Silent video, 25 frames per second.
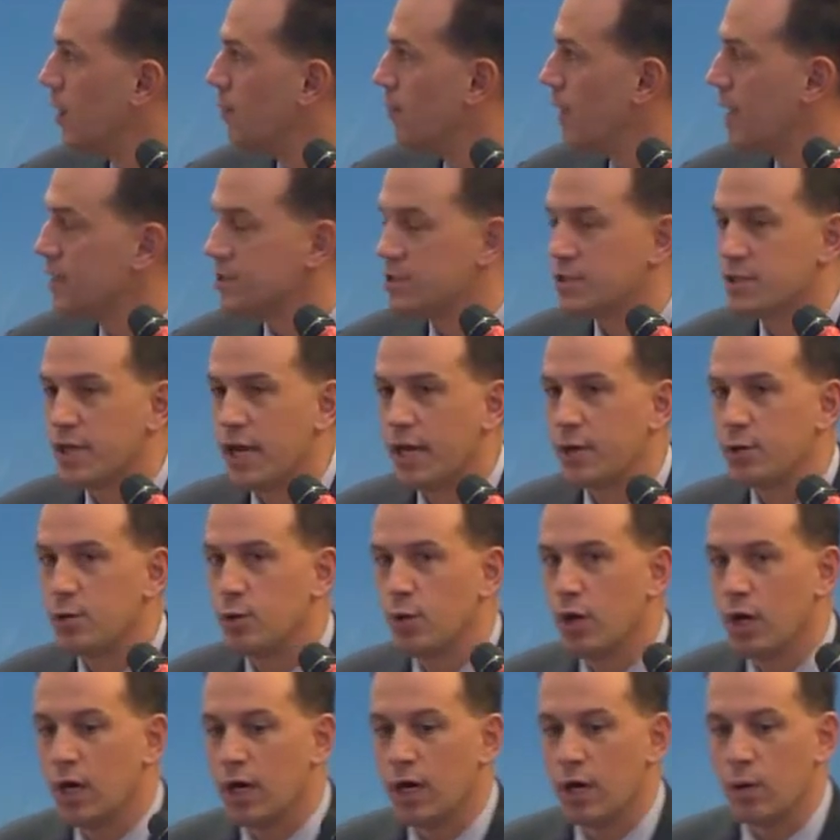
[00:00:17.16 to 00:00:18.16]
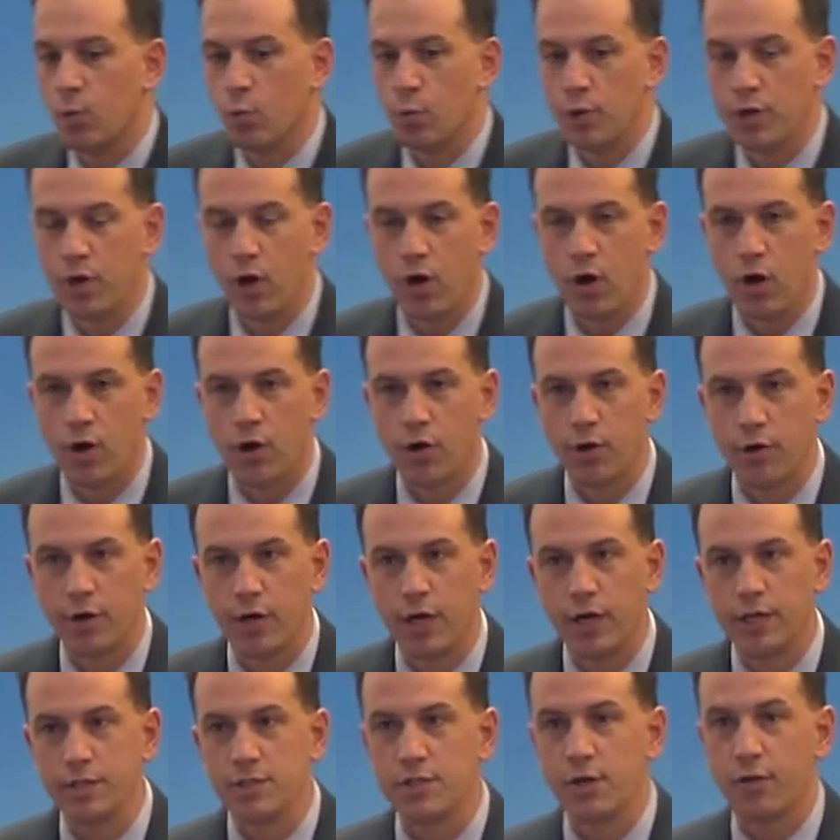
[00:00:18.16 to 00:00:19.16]
As said, we are
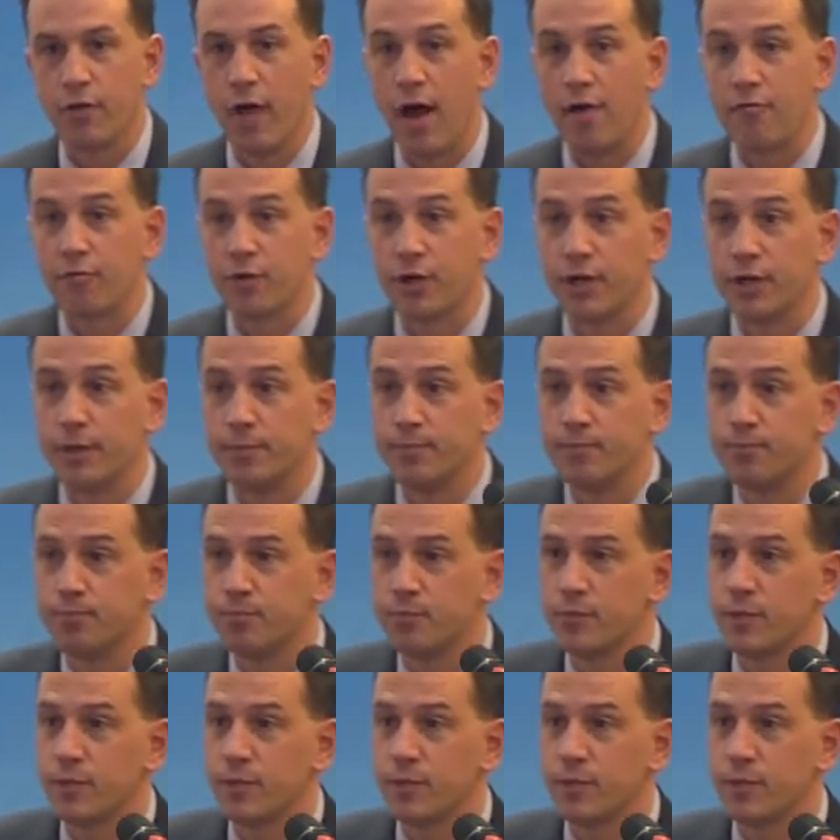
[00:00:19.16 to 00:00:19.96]
in South Africa,